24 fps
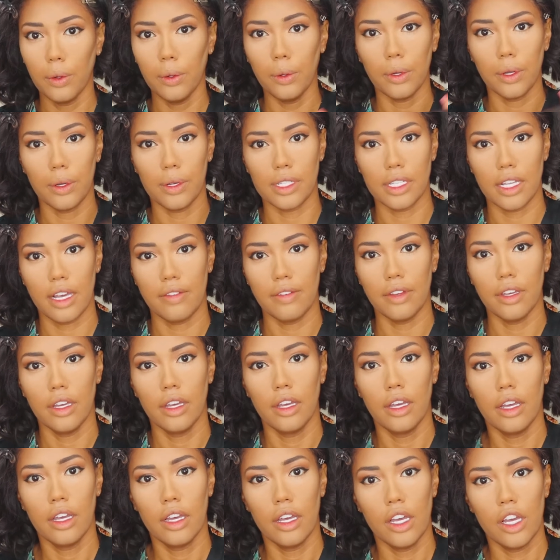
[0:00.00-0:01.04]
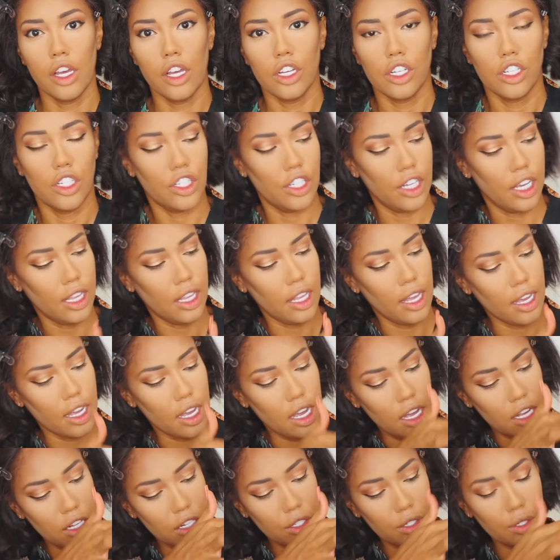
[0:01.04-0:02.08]
Oh, that was heavy. Shade Light
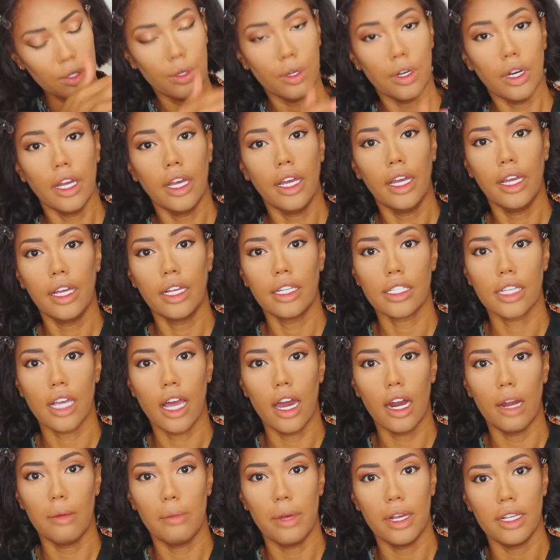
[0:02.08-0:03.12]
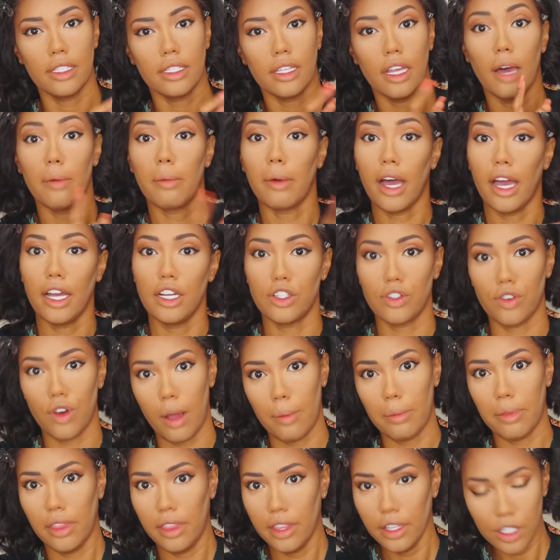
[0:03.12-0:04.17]
Contour. It's kind of messed up. I
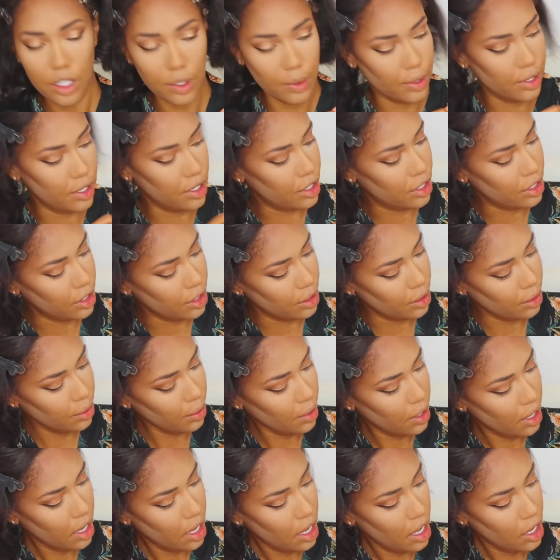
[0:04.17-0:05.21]
dropped this one too.